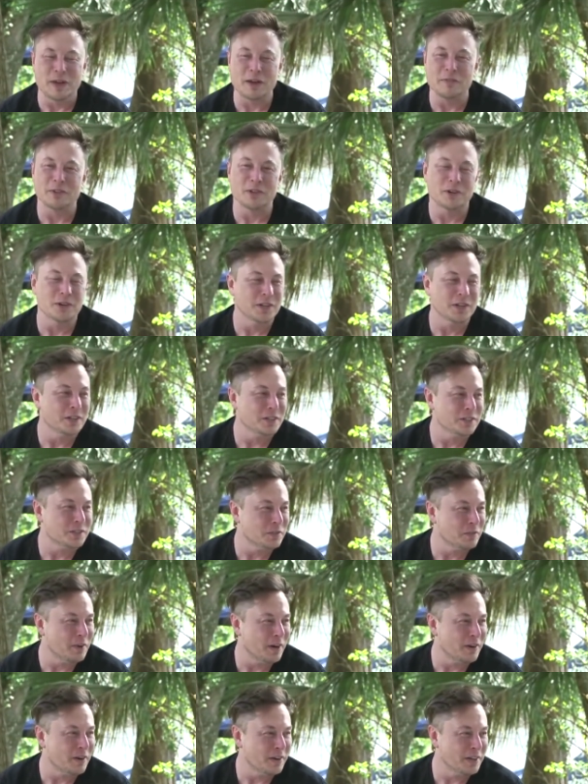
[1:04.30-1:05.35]
Babylonians, peak.
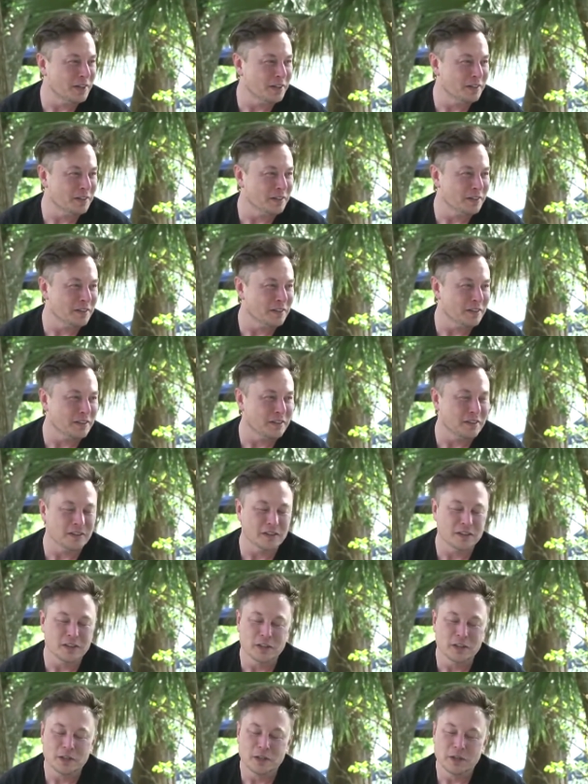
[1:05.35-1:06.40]
Sumerians, yeah. the
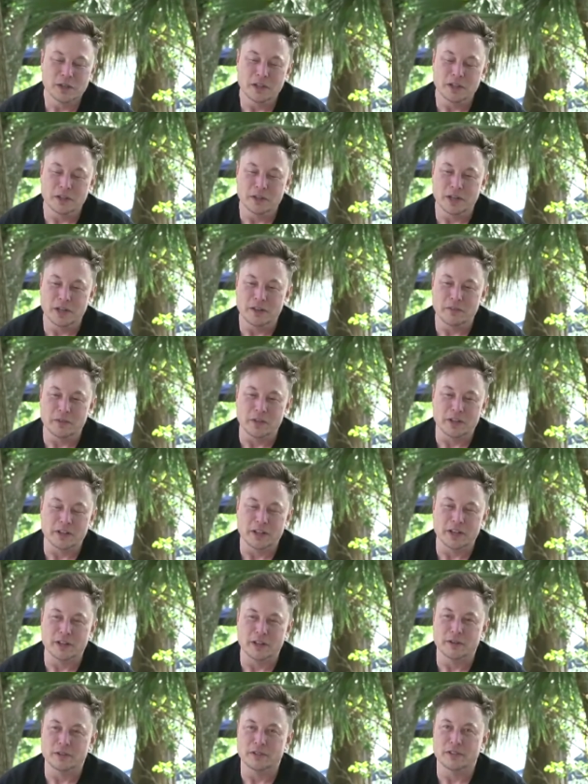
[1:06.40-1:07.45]
yeah, you name it.
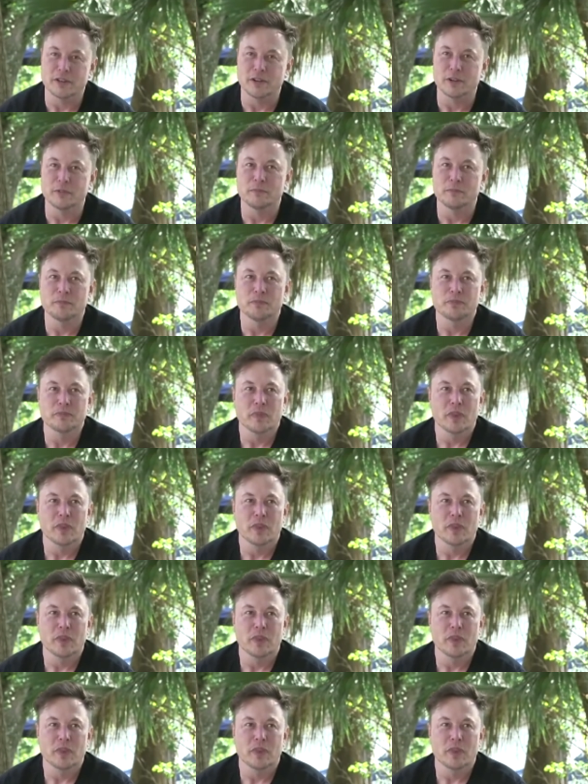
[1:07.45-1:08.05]
You know, so